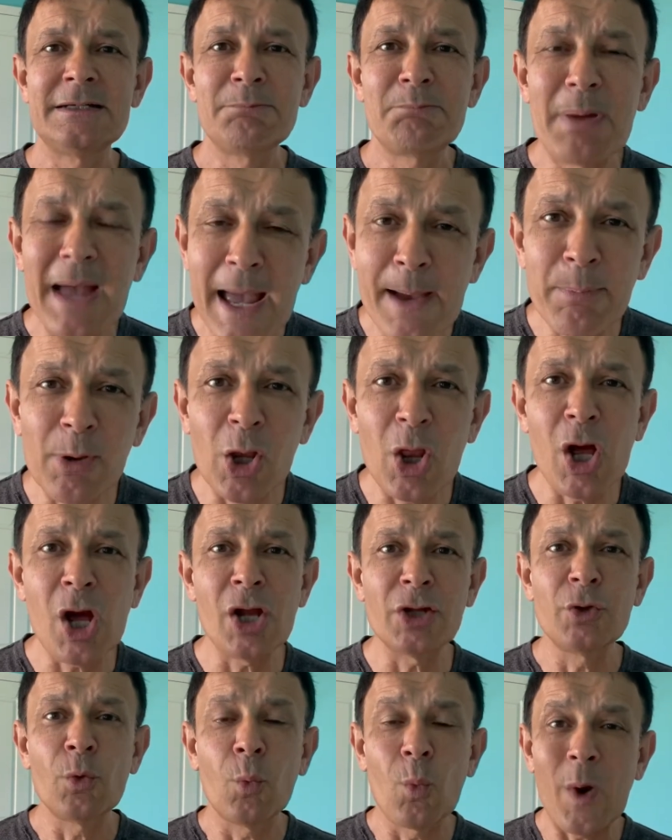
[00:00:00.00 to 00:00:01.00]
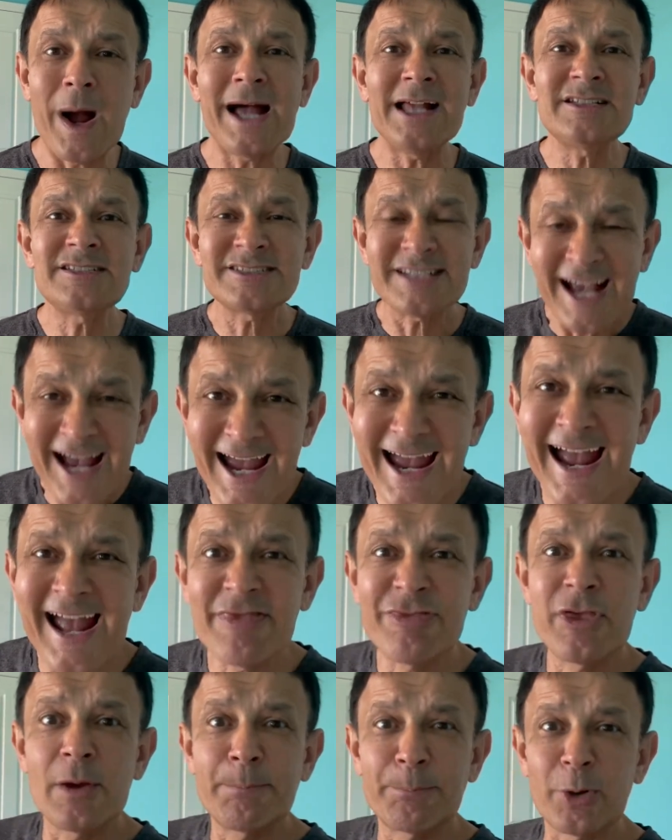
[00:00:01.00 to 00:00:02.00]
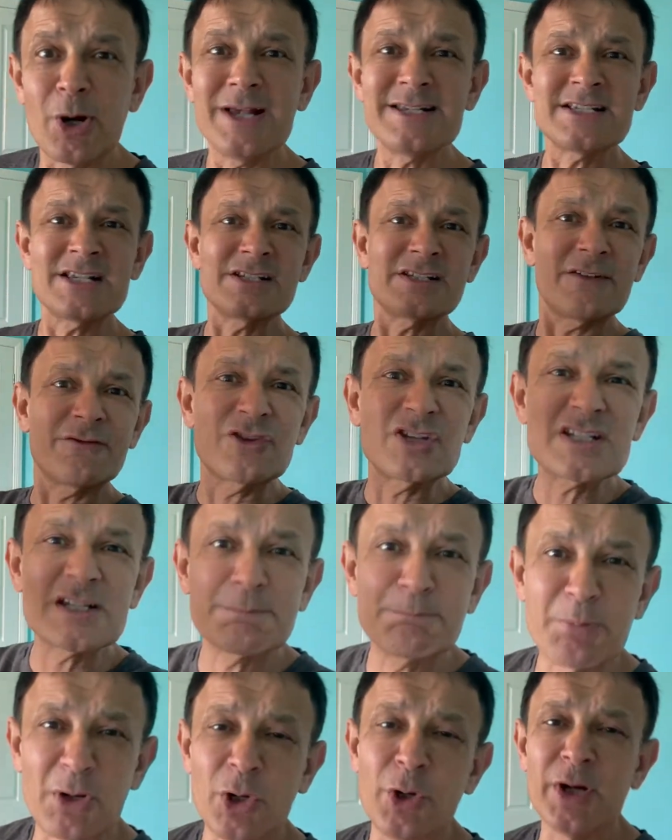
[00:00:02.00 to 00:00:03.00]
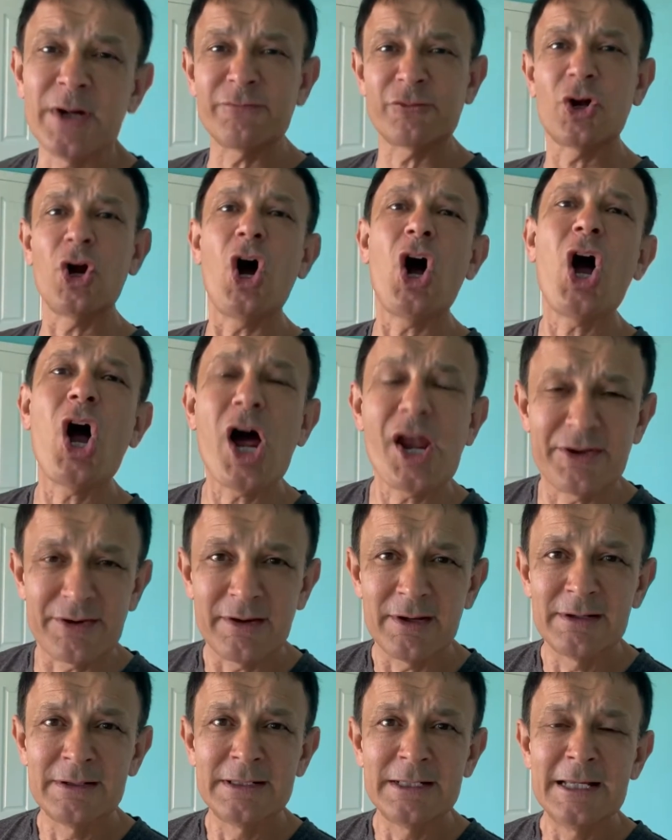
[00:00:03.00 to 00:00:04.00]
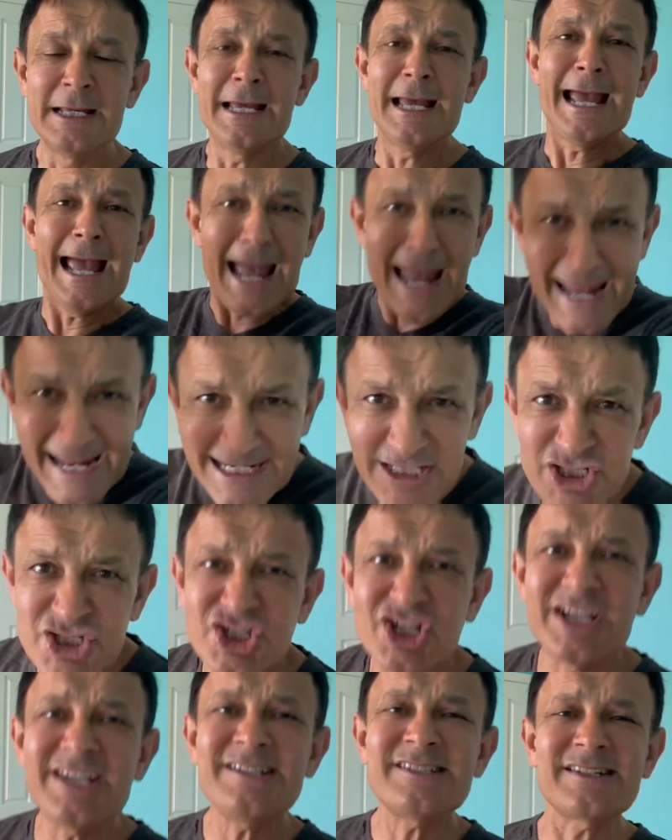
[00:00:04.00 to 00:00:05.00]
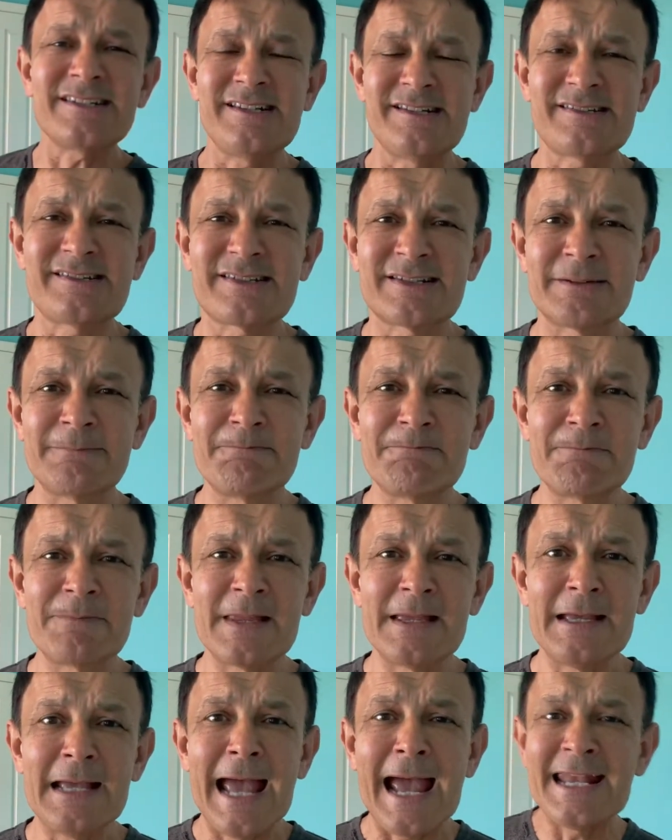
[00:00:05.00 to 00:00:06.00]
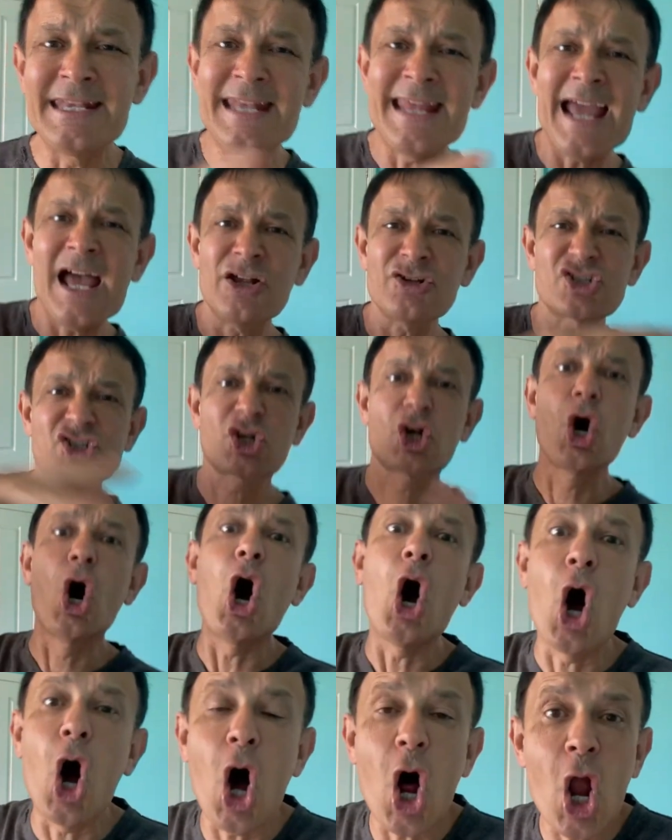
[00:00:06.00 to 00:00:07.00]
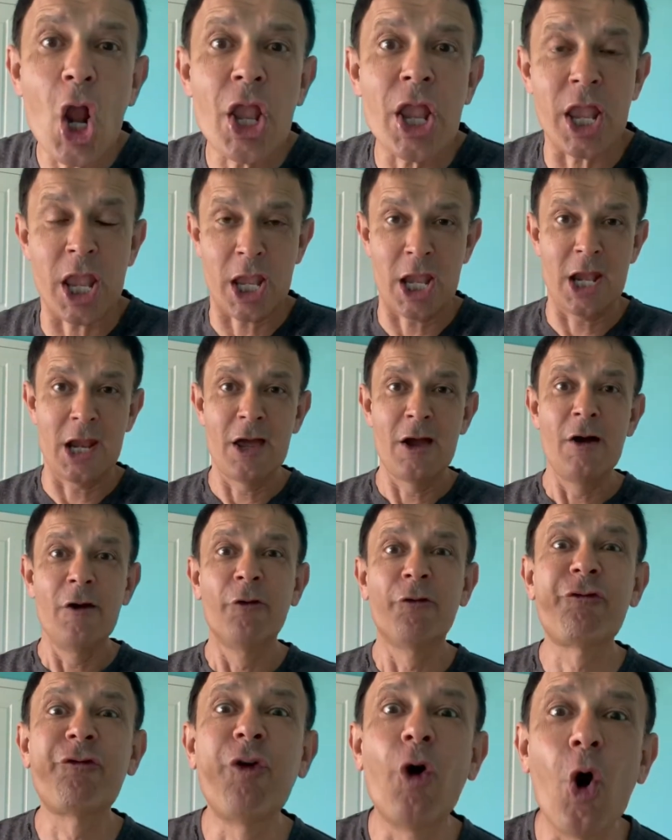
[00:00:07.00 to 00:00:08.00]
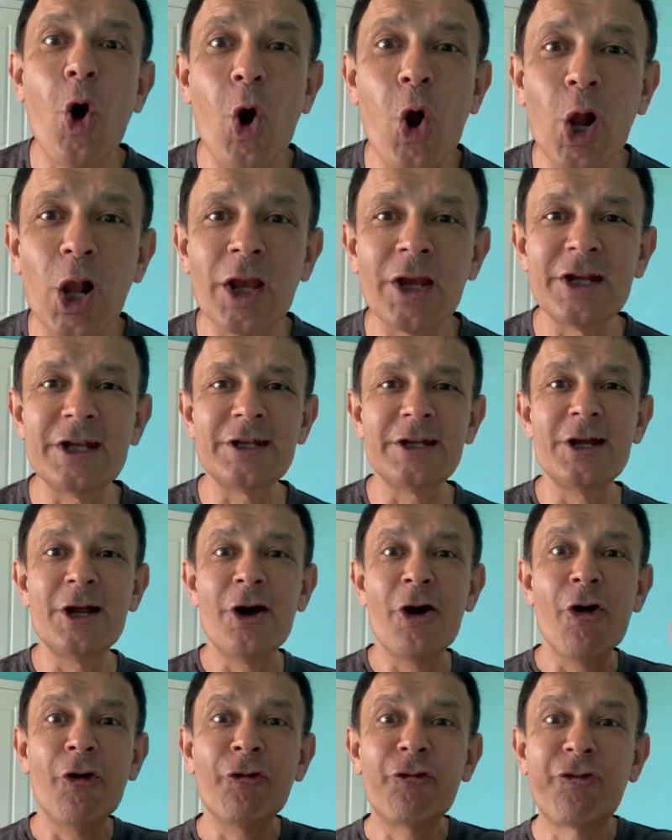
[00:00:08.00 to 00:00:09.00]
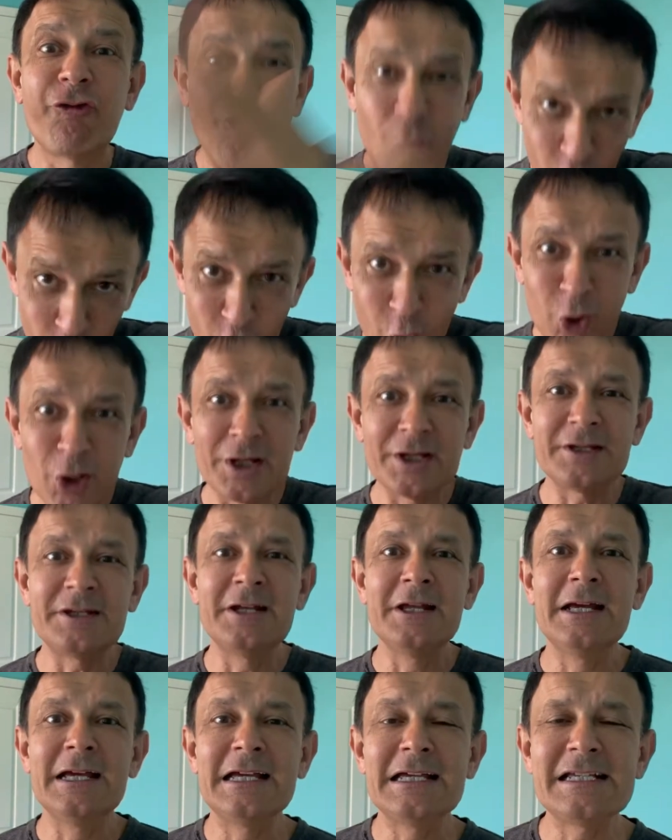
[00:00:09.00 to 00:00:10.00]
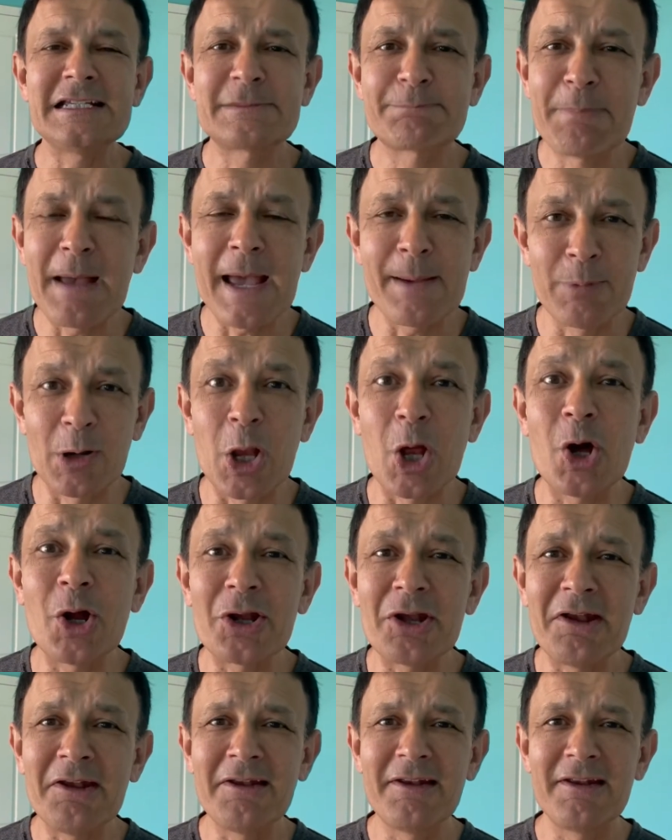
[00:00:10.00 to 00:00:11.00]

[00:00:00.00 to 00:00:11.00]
Babylon once had the presence of the Spirit of God and Jesus, and now it's gone. Fallen, fallen is Babylon.